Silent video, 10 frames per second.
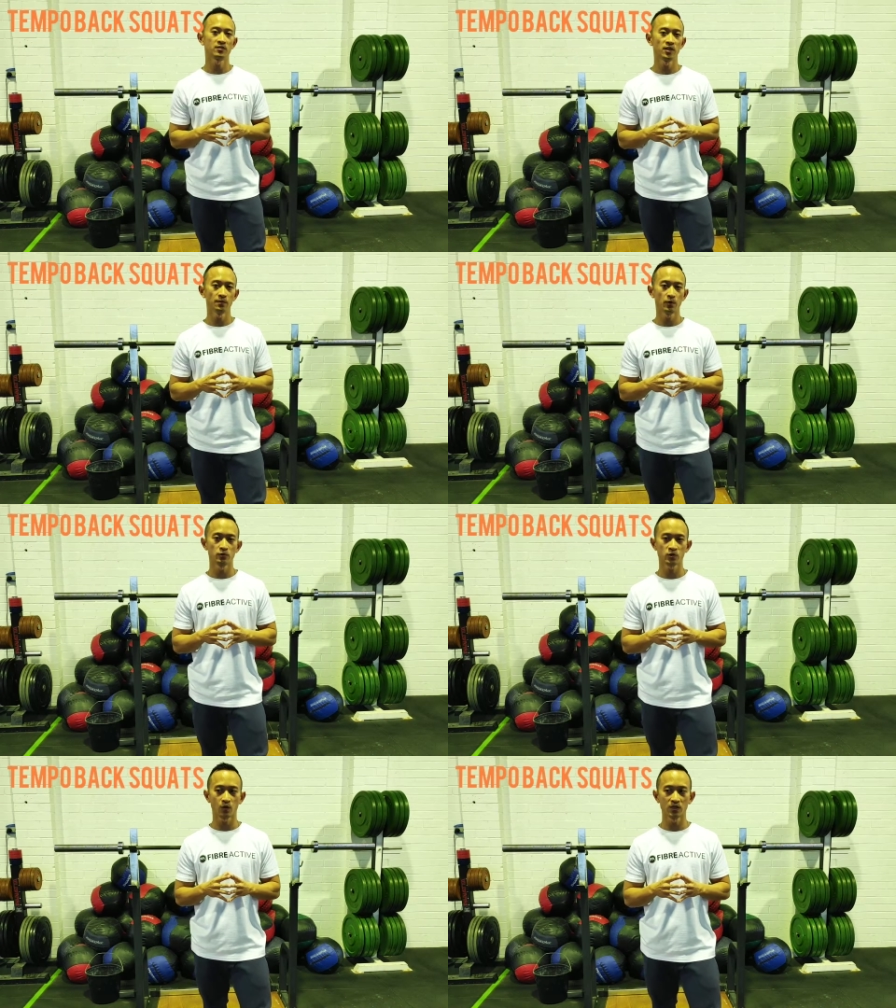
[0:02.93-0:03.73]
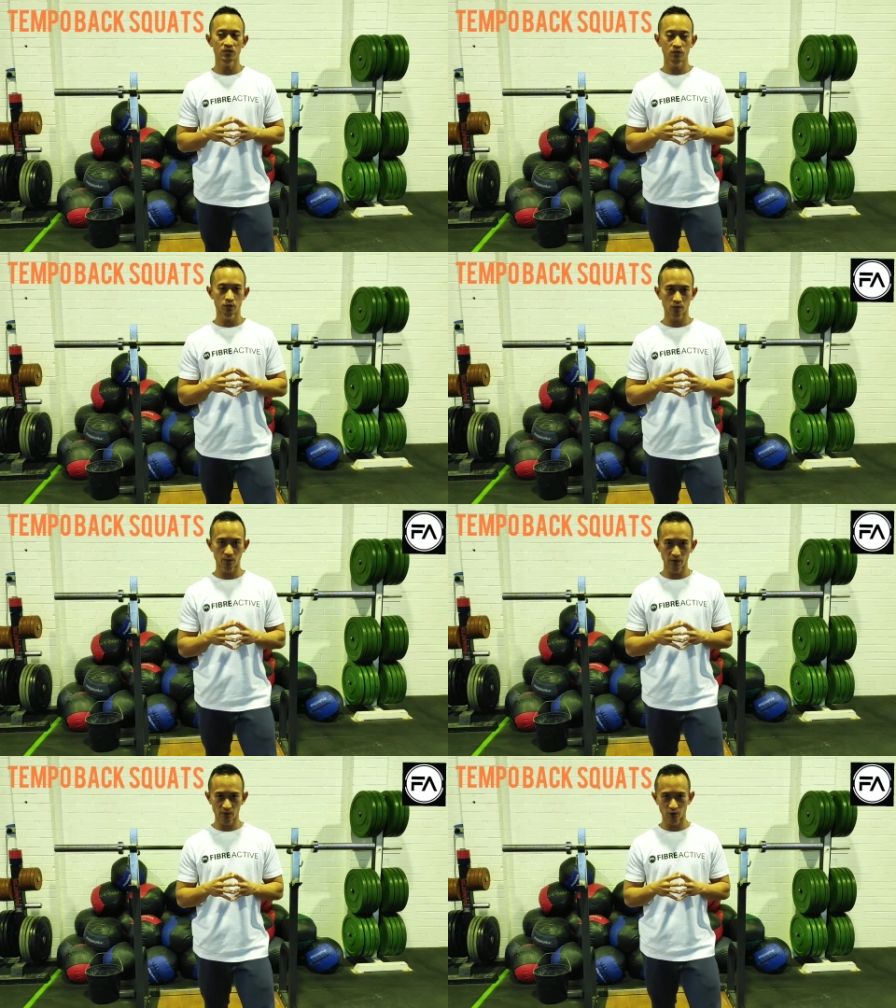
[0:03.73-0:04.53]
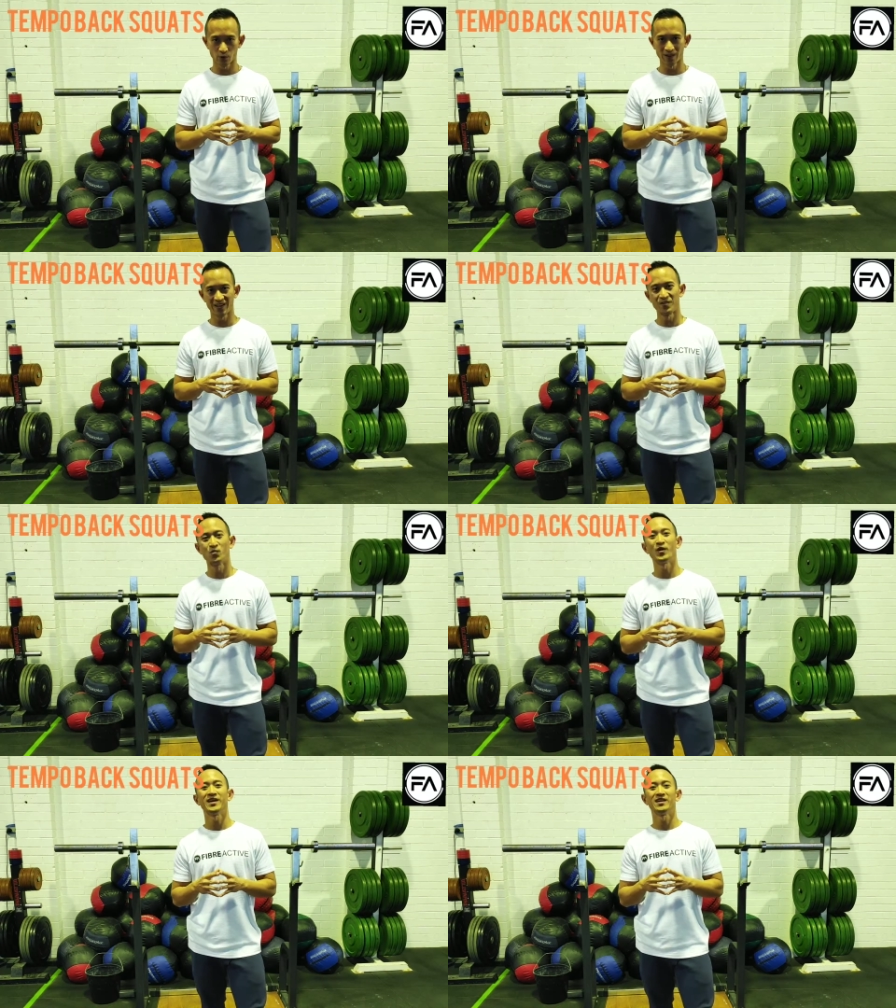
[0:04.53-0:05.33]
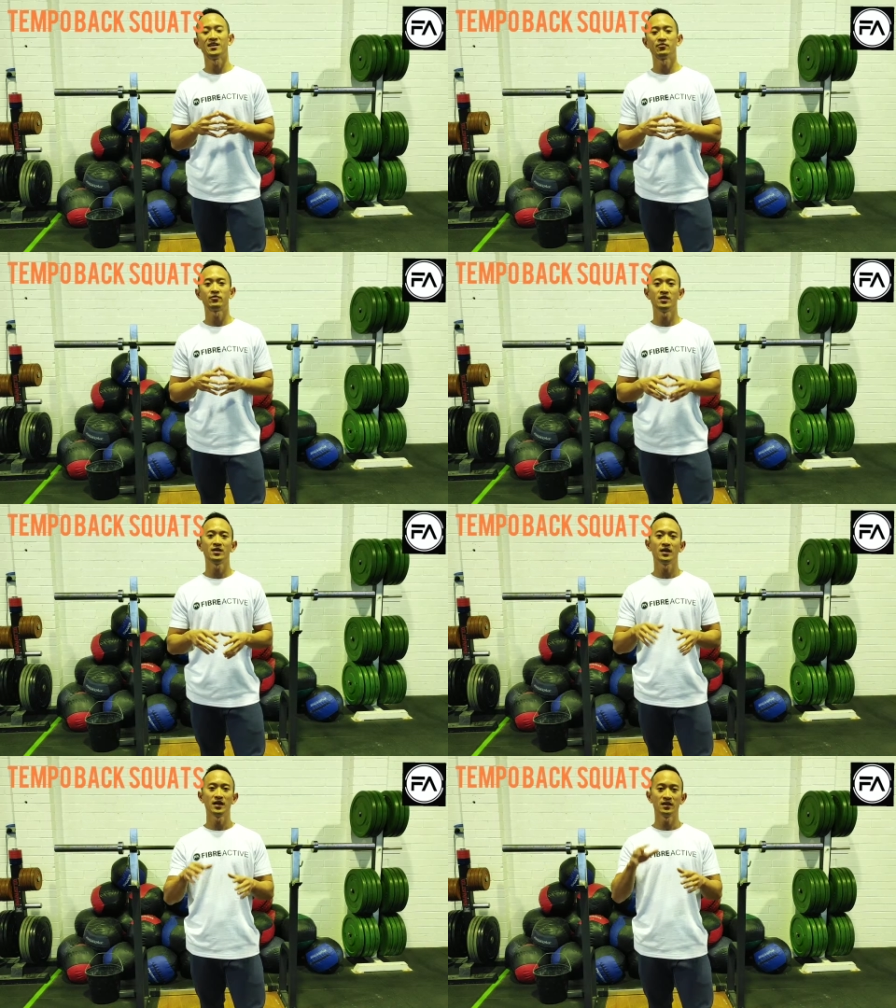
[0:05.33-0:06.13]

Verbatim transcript: the tempo squats that you're going to be doing in weightlifting.